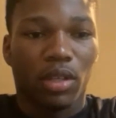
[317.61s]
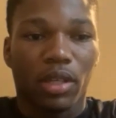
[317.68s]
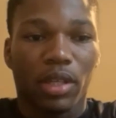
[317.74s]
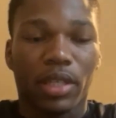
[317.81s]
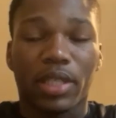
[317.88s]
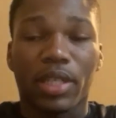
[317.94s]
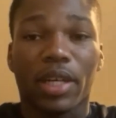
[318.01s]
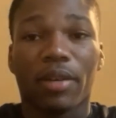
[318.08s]

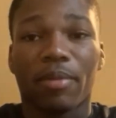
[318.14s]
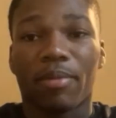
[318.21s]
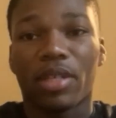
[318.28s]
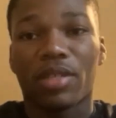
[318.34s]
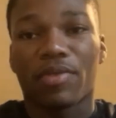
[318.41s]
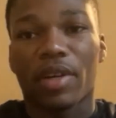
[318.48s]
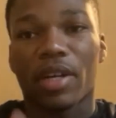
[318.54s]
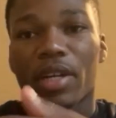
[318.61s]
he's got the
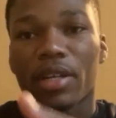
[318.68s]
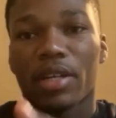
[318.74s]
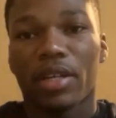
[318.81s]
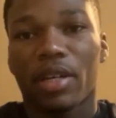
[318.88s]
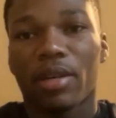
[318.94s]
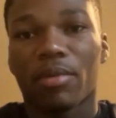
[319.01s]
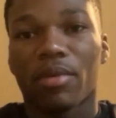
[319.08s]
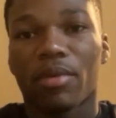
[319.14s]
best record
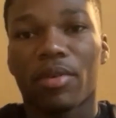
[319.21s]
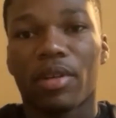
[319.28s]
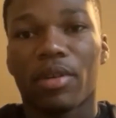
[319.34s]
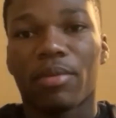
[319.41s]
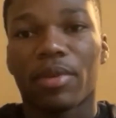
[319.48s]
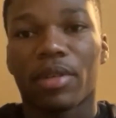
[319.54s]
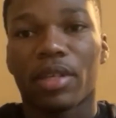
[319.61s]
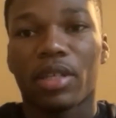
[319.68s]
that I'm going
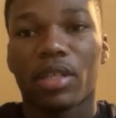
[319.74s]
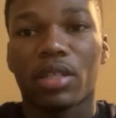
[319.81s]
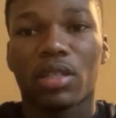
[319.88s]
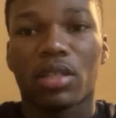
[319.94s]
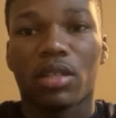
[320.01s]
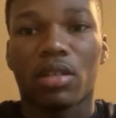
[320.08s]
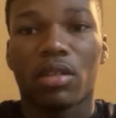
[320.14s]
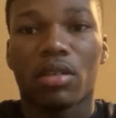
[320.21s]
up against.